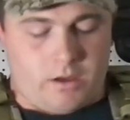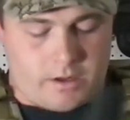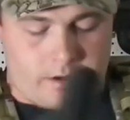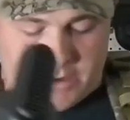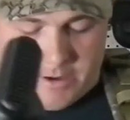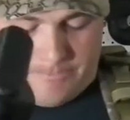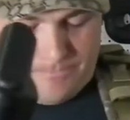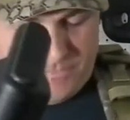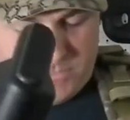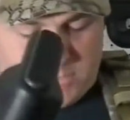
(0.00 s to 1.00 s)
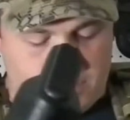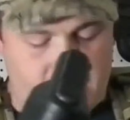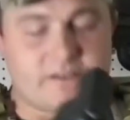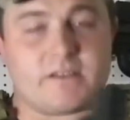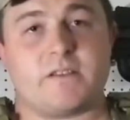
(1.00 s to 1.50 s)
Uh, the
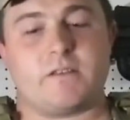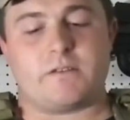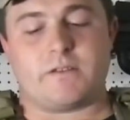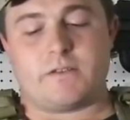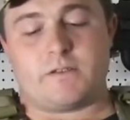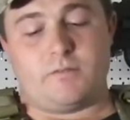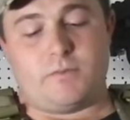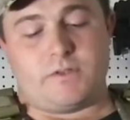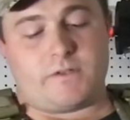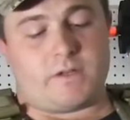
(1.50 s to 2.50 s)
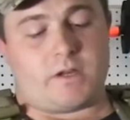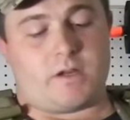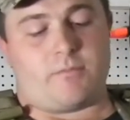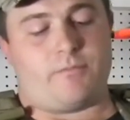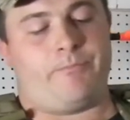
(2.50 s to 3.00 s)
basis of the system is
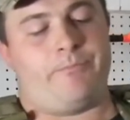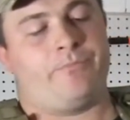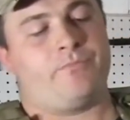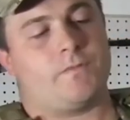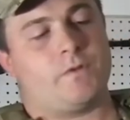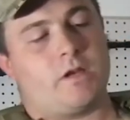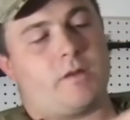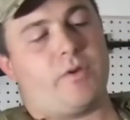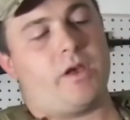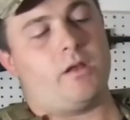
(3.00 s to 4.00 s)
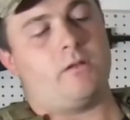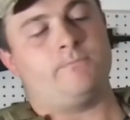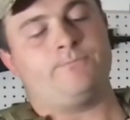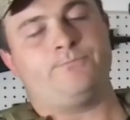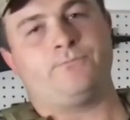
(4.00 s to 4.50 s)
uh, you got a pin
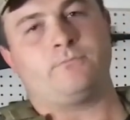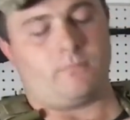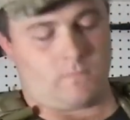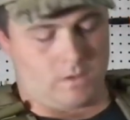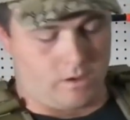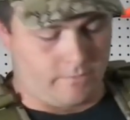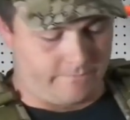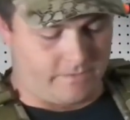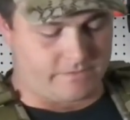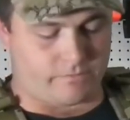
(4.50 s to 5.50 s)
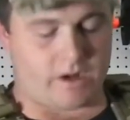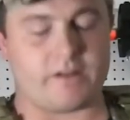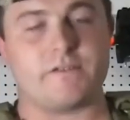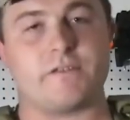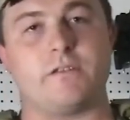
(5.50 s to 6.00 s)
here. fits right
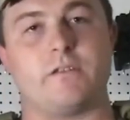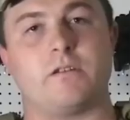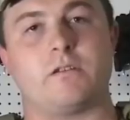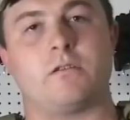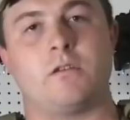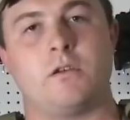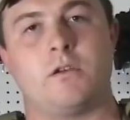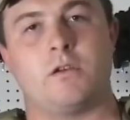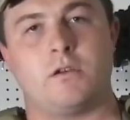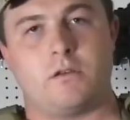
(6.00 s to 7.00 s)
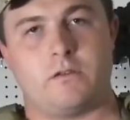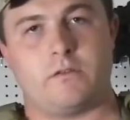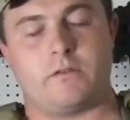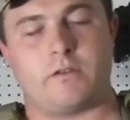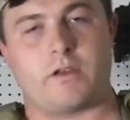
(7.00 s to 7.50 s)
into the
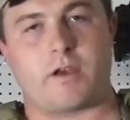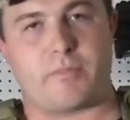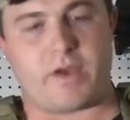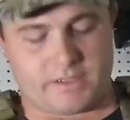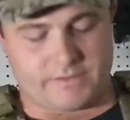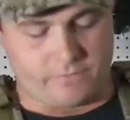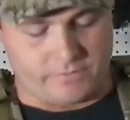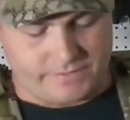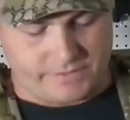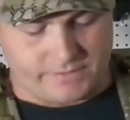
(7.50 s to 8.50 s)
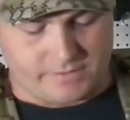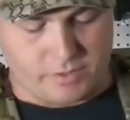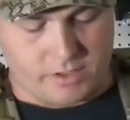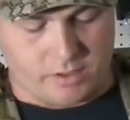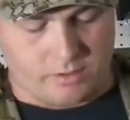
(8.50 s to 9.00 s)
the uh, base for the system
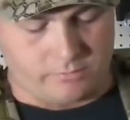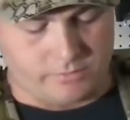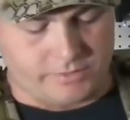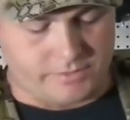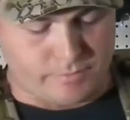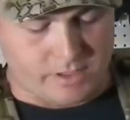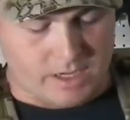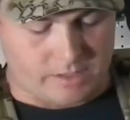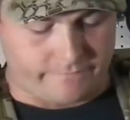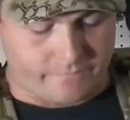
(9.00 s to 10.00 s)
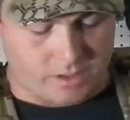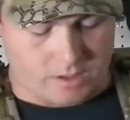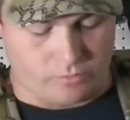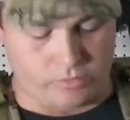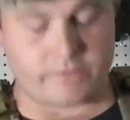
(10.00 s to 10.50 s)
here. which is made out of
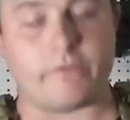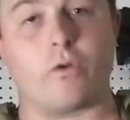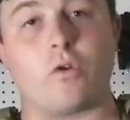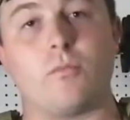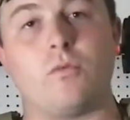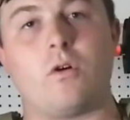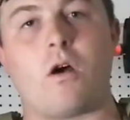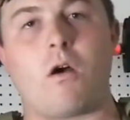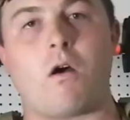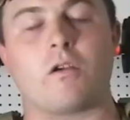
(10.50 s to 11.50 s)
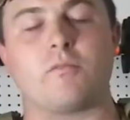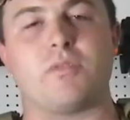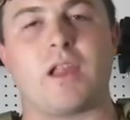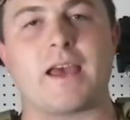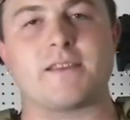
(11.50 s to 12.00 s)
really durable, hard
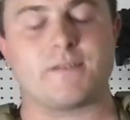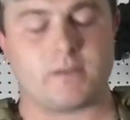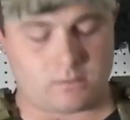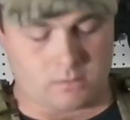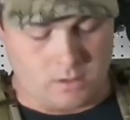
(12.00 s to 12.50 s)
plastic.